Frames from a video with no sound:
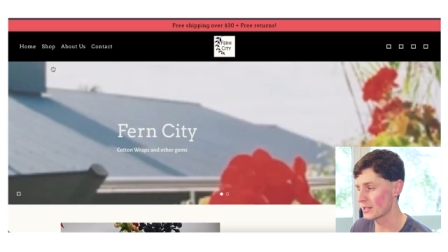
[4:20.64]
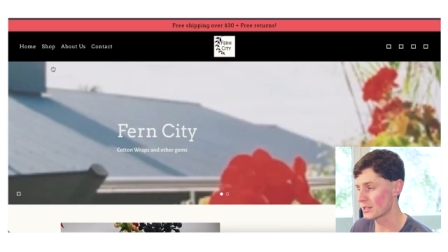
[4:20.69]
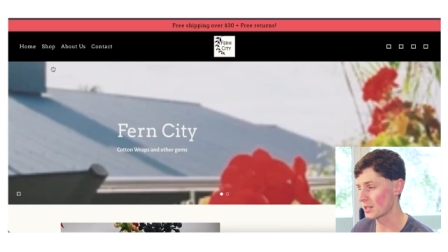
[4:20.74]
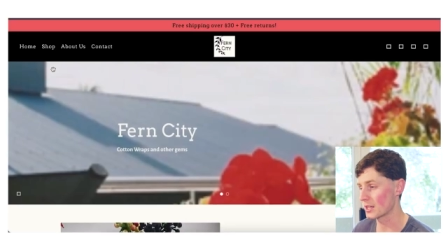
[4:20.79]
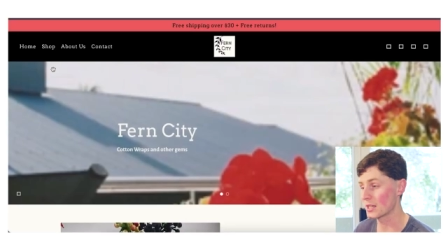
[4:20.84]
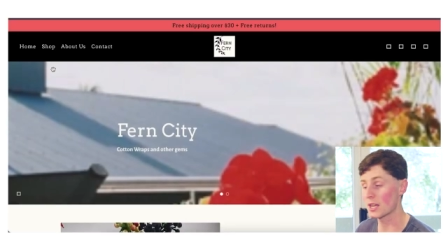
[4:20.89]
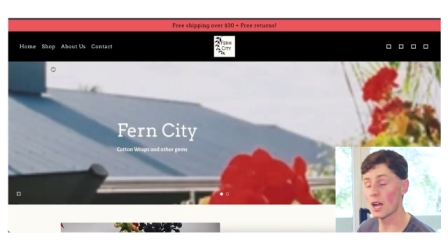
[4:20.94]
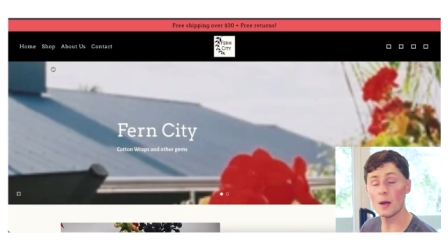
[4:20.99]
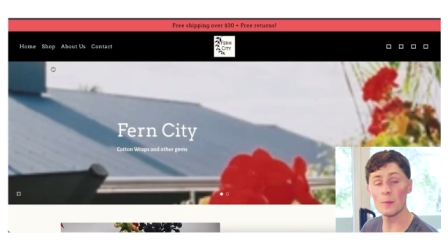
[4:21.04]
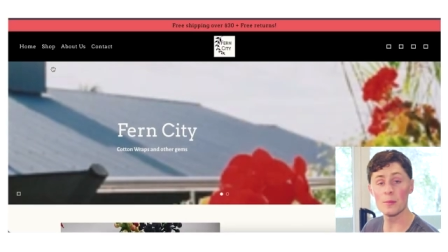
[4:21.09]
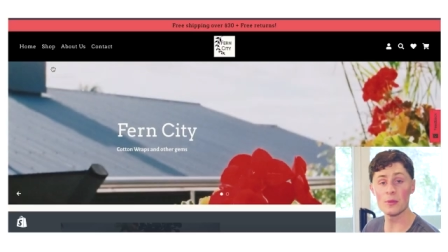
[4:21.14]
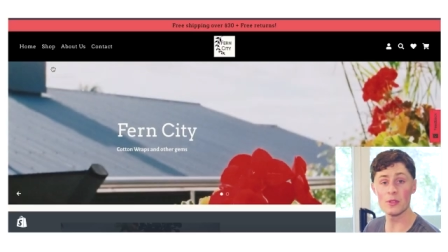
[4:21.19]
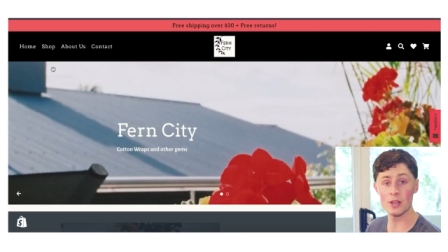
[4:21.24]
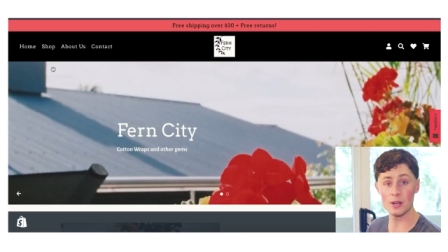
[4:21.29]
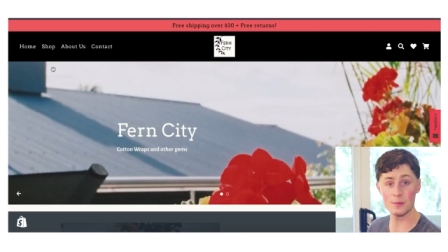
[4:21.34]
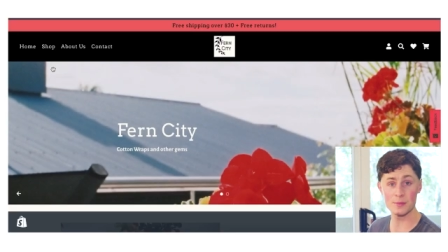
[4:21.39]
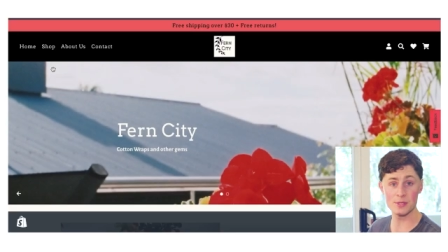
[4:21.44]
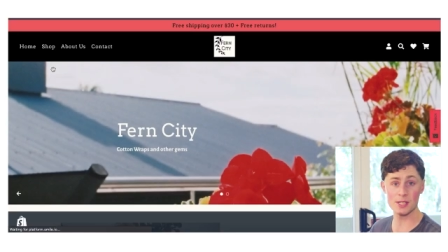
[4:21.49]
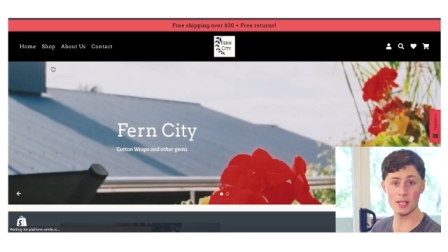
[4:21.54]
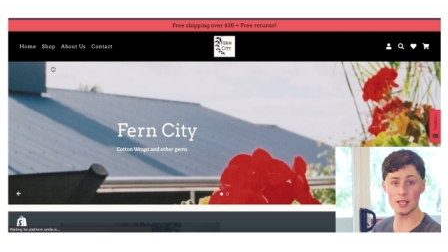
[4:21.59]
there's a cup
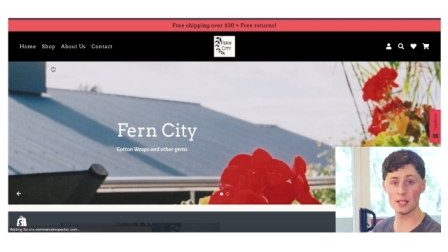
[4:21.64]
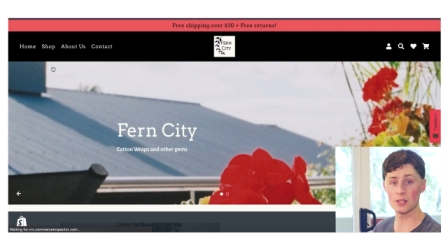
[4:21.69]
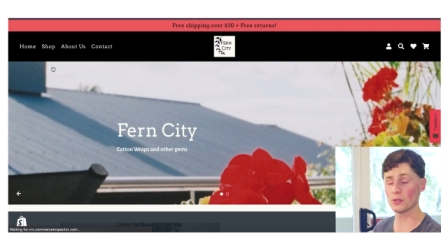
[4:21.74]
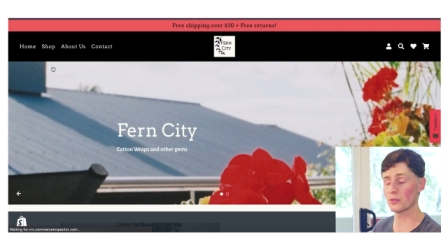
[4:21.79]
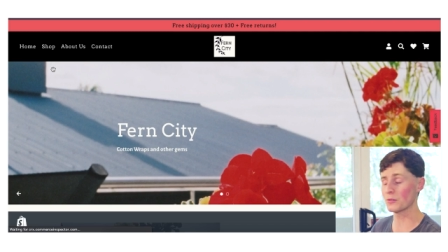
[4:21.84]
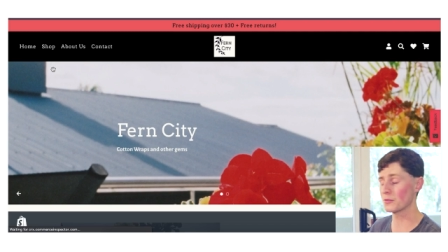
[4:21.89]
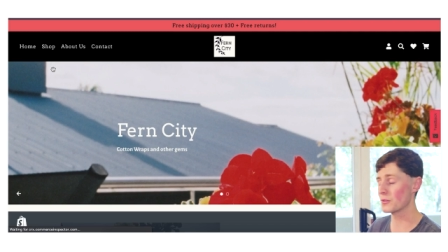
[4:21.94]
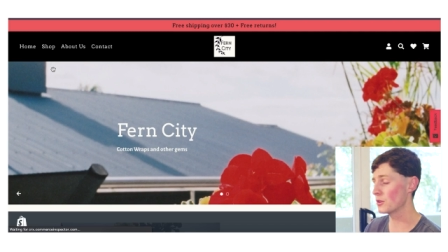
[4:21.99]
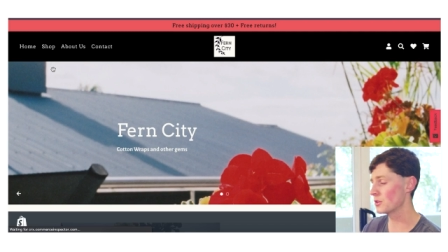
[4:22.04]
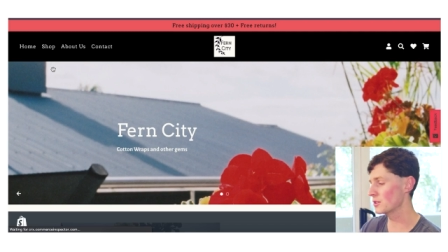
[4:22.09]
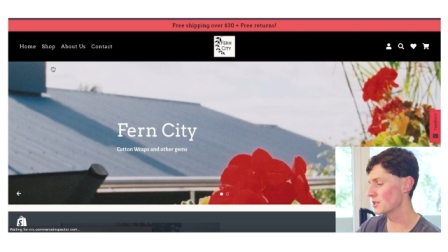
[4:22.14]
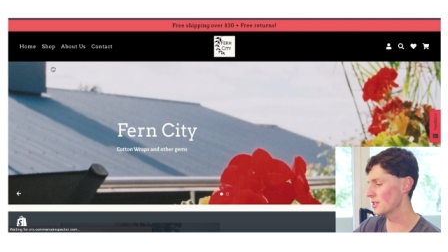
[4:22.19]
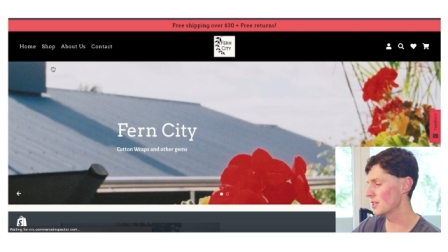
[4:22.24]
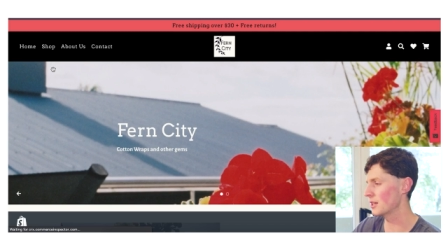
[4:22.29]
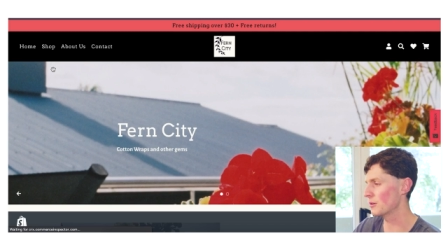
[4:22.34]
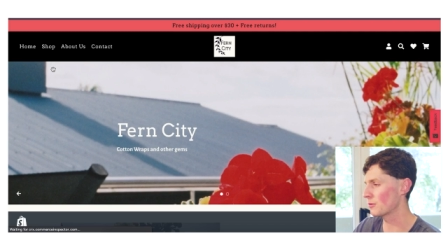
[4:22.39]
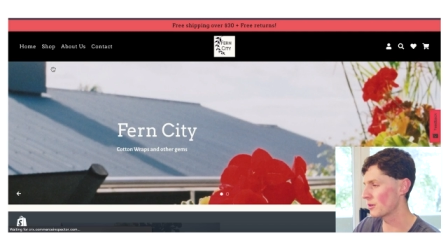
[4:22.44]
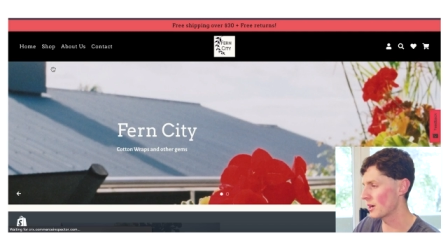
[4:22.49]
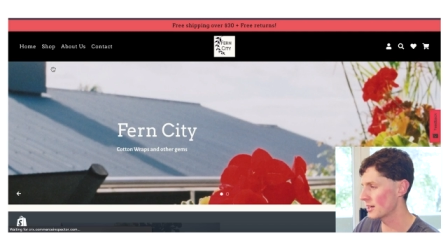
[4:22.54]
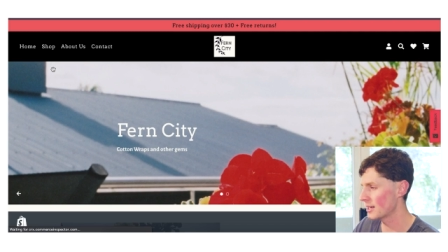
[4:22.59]
that I'm selling on Fern
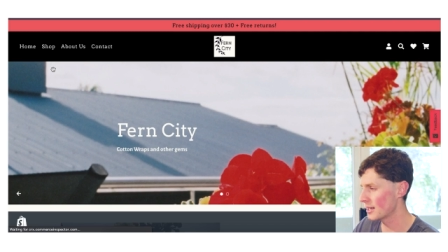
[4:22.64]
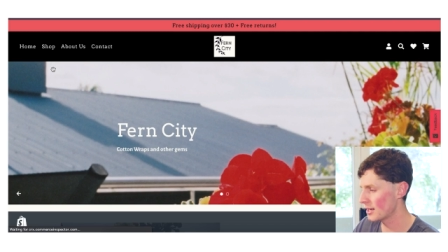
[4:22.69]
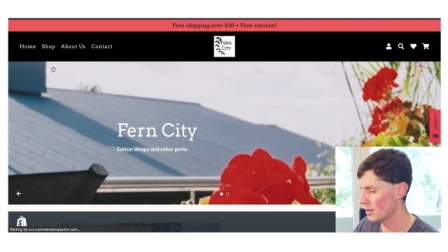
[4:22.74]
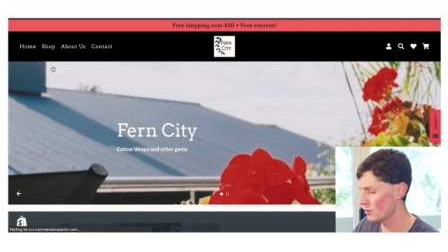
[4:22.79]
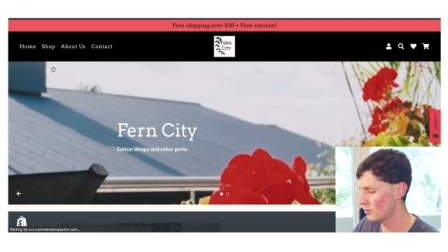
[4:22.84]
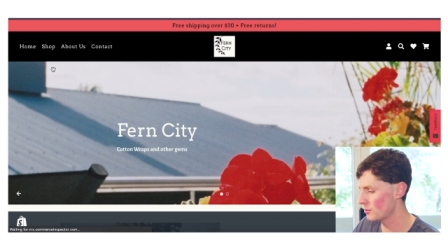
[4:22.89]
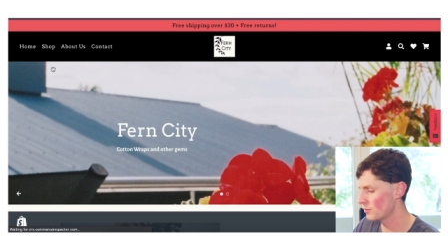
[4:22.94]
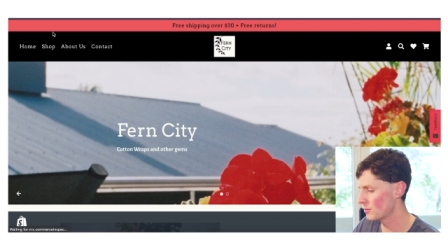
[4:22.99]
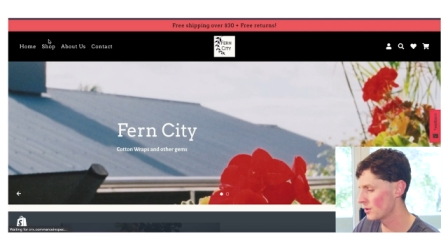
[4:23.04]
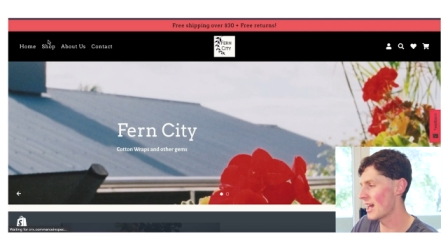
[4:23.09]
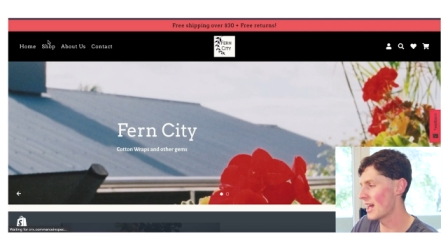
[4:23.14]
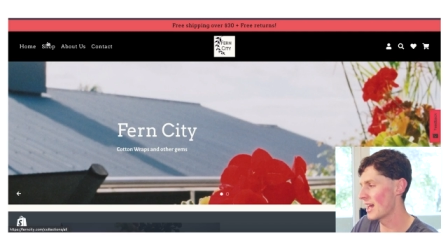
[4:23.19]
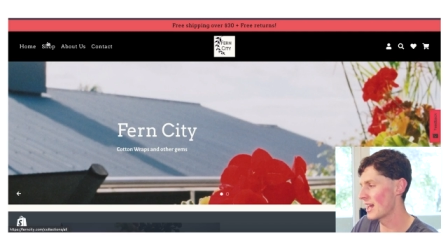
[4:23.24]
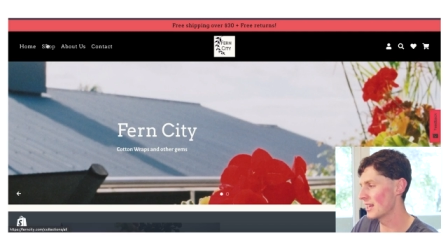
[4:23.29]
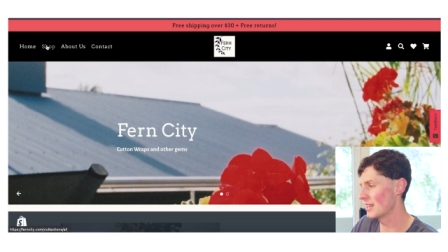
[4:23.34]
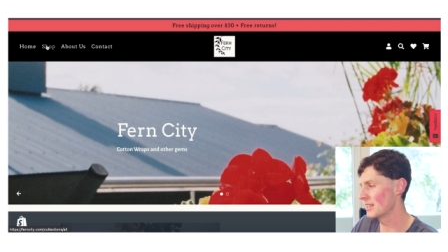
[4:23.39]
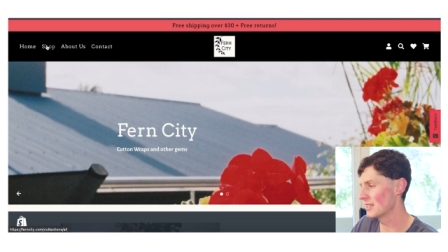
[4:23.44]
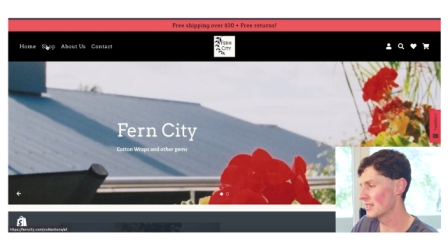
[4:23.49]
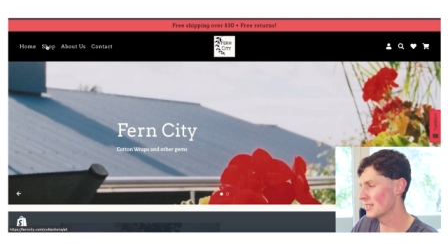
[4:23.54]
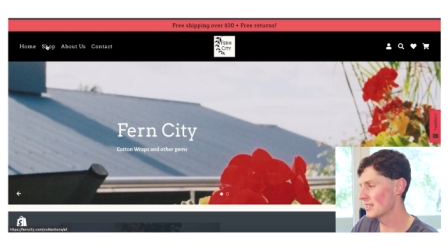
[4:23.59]
City right now,
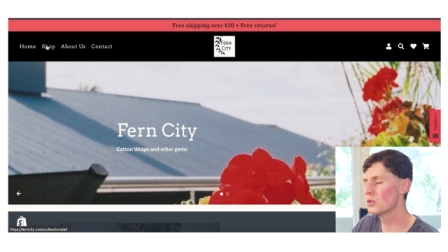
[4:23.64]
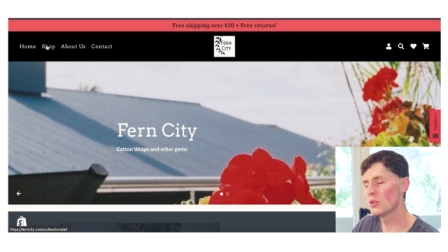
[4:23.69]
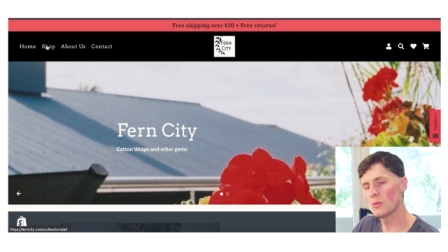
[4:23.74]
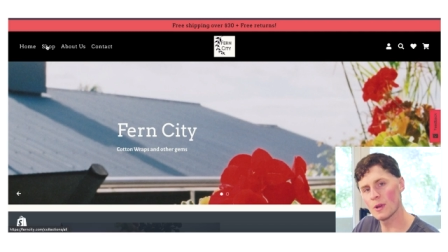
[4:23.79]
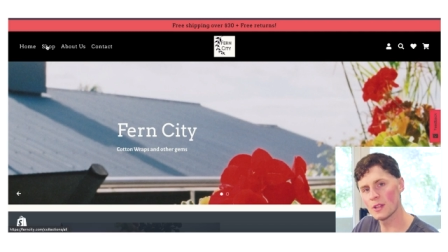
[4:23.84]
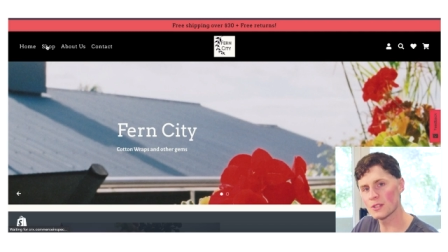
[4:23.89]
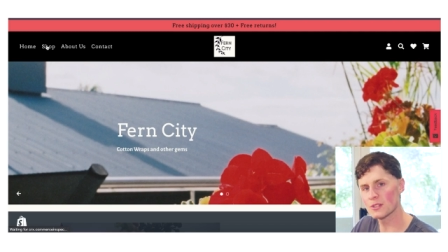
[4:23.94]
and two